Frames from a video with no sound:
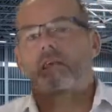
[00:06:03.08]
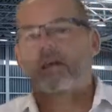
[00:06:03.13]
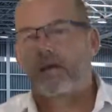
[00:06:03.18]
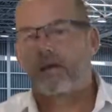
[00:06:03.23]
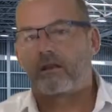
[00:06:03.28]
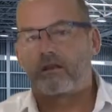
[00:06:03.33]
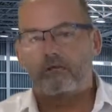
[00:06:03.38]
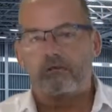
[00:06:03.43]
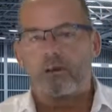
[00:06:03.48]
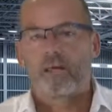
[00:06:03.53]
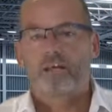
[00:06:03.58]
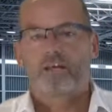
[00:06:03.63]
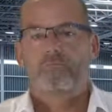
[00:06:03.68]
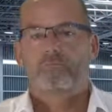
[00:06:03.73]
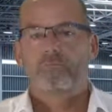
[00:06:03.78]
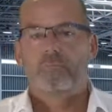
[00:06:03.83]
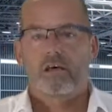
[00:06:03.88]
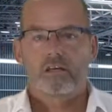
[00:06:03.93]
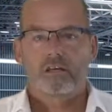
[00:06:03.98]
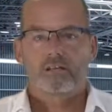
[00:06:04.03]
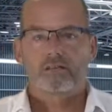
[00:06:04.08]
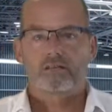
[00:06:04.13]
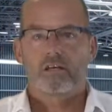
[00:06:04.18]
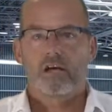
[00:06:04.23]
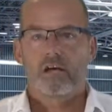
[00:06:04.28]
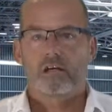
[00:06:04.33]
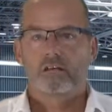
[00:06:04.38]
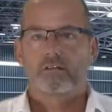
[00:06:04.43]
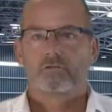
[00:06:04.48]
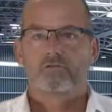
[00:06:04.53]
out of the reactive maintenance
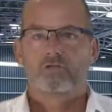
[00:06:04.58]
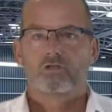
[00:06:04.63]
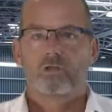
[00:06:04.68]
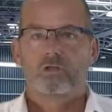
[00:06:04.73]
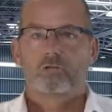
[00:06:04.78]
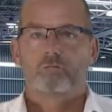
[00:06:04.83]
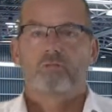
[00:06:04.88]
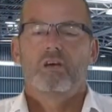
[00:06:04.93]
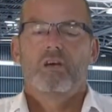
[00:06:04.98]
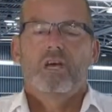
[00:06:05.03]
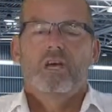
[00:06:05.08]
cycle of doom.